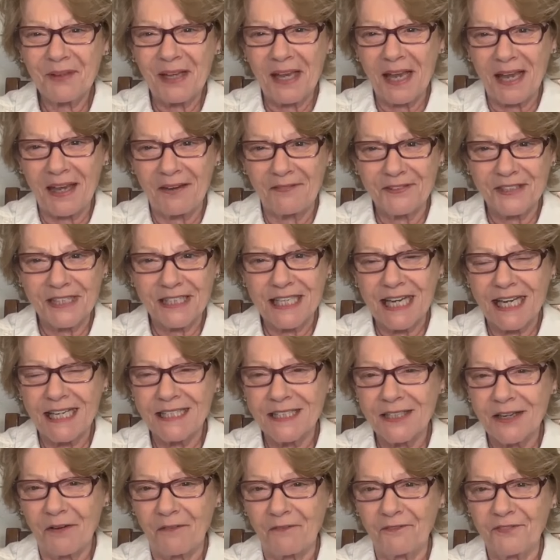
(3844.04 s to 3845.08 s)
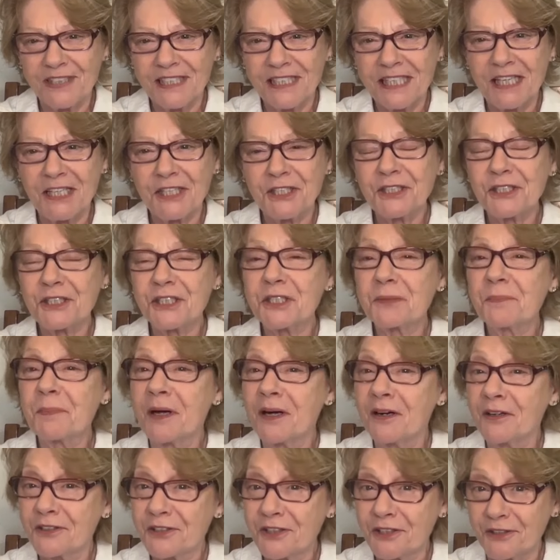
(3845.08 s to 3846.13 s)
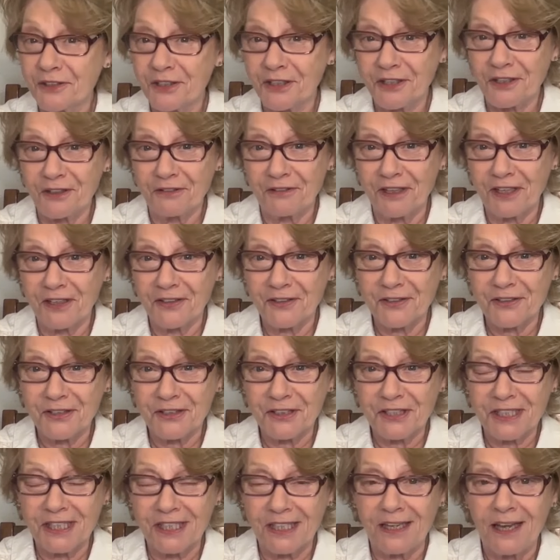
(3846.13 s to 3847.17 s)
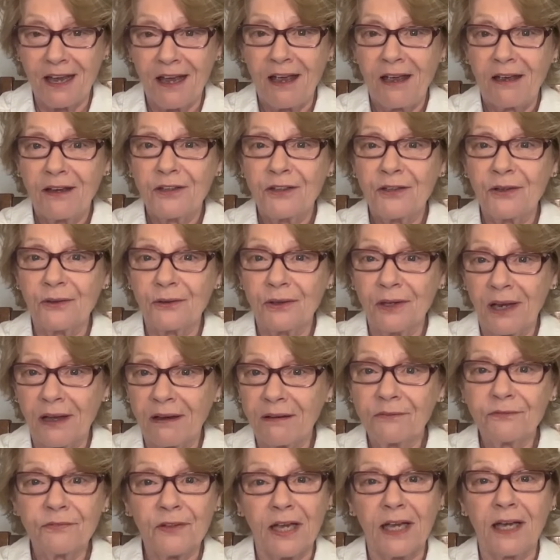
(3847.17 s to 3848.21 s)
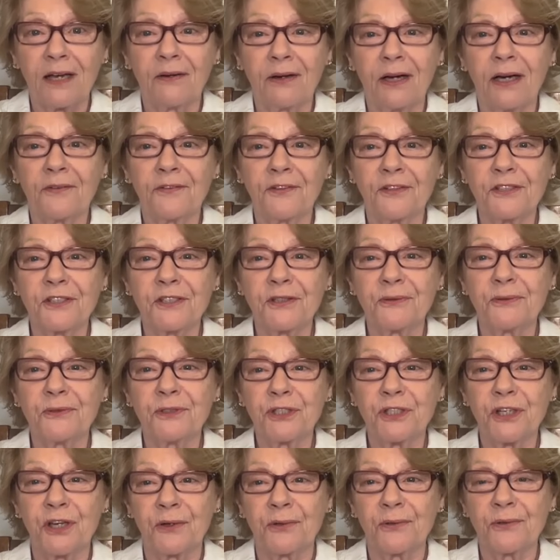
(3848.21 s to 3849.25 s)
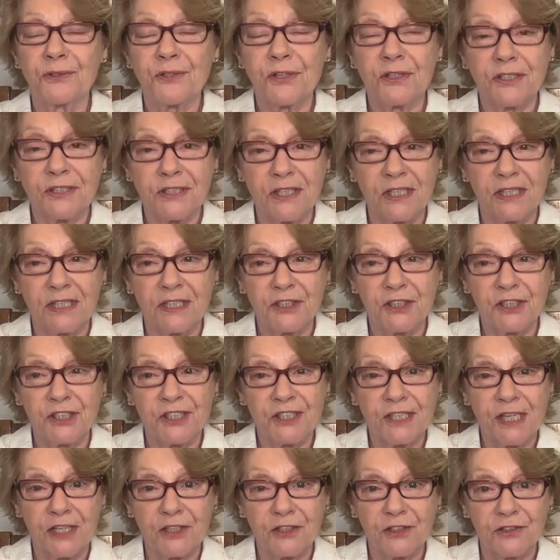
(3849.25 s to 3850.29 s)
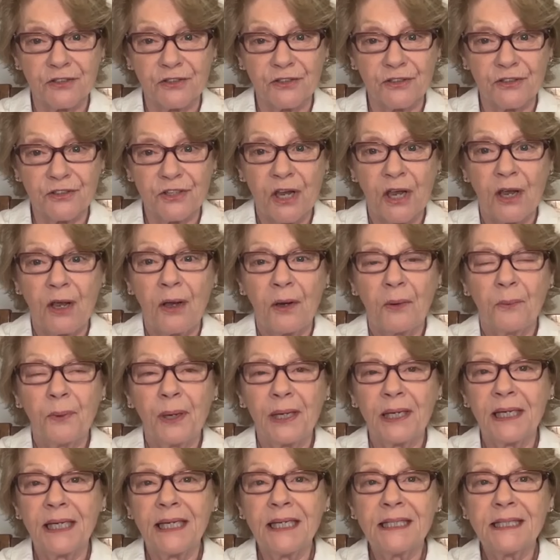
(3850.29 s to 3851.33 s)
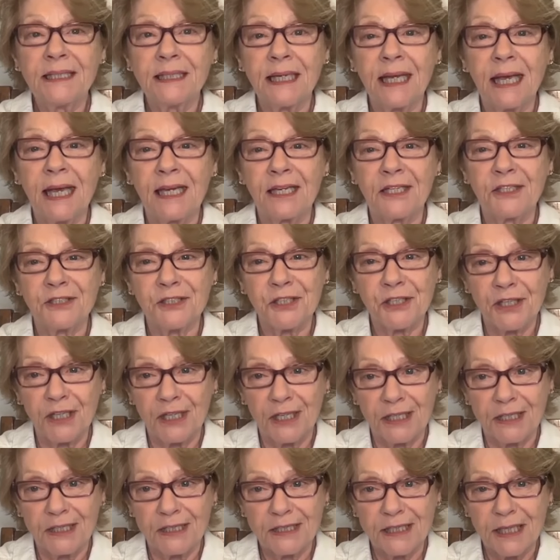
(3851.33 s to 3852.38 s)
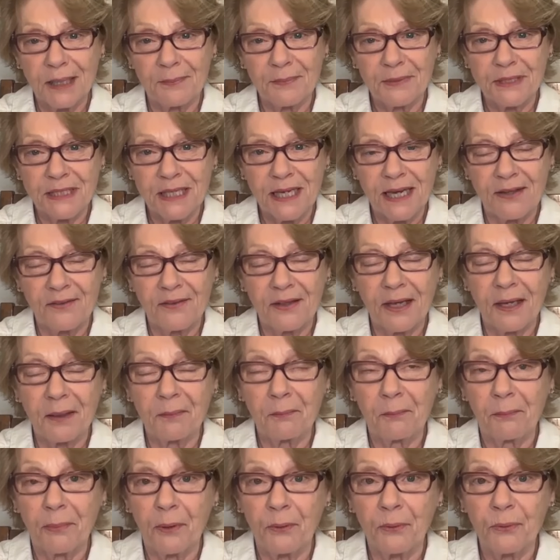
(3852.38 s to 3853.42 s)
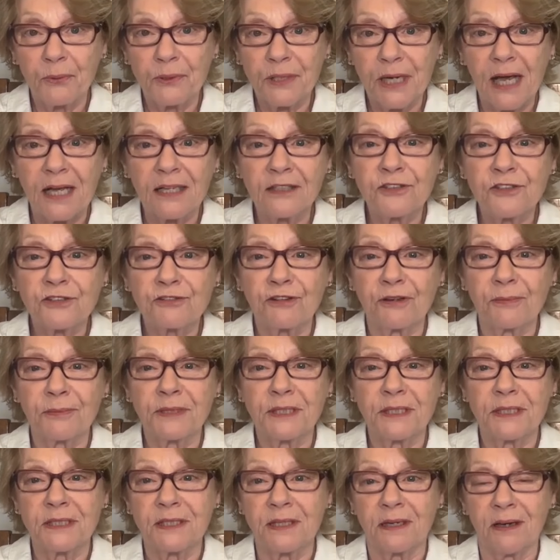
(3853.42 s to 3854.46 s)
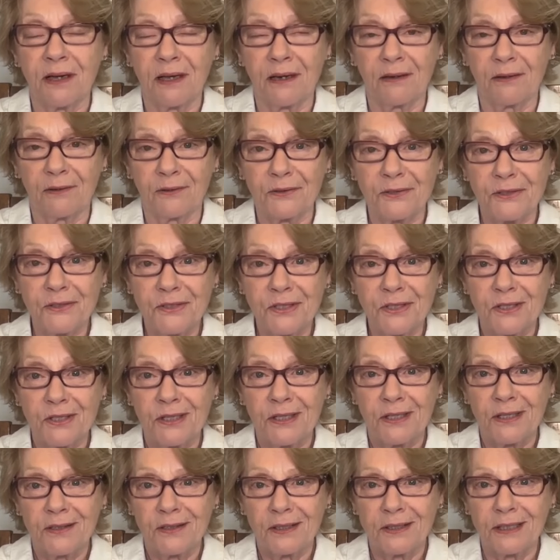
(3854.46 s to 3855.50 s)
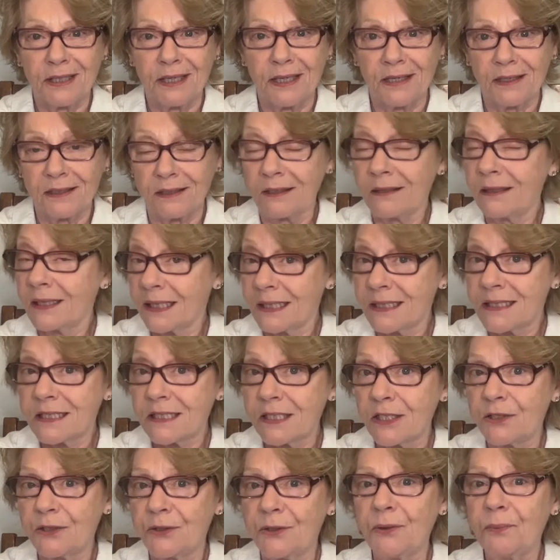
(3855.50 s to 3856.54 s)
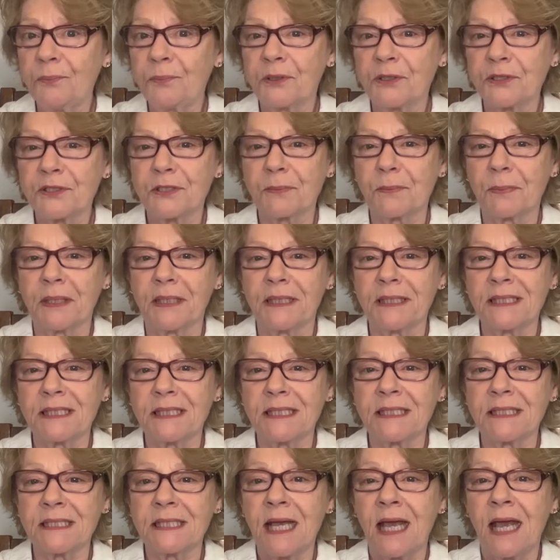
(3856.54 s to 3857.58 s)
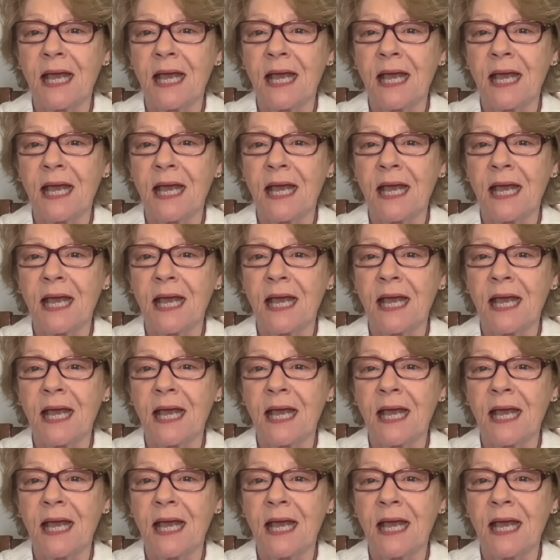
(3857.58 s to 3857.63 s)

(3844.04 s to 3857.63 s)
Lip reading: If today's conversation sparked your curiosity, you'll love our other two shows, the Synergy Sessions, where leading edge thinkers come together in bold, unscripted dialogues that ignite new possibilities,